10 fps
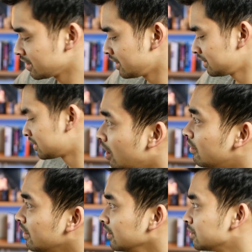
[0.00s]
I guess. All
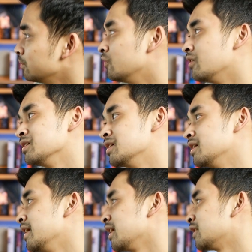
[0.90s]
right, let's move on to
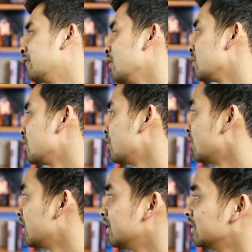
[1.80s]
the next photo.